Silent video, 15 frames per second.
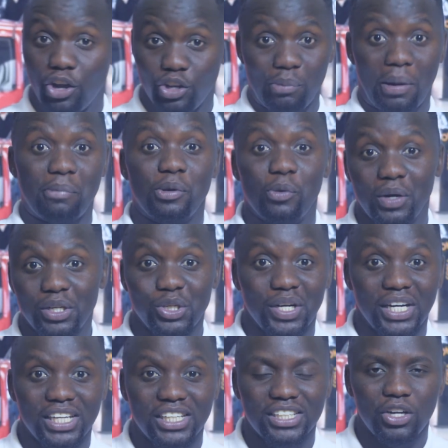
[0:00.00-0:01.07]
you might be
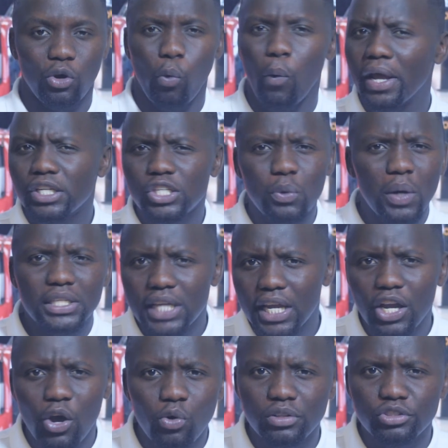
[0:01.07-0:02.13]
wondering, when do I take
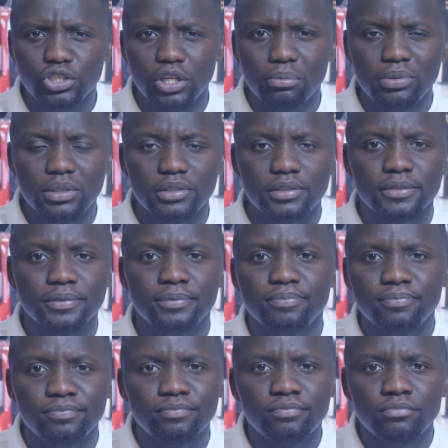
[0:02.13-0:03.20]
ownership?
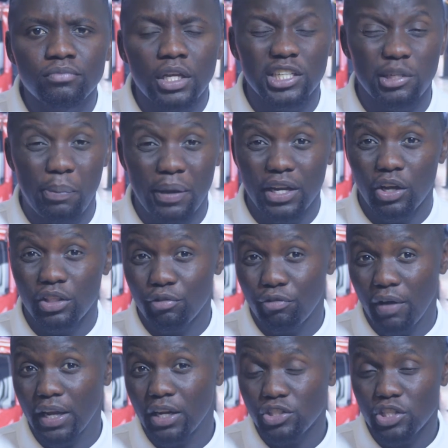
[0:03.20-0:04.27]
Depending on the
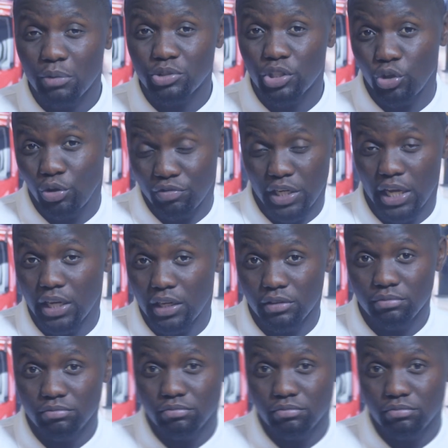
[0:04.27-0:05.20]
finance option you have taken.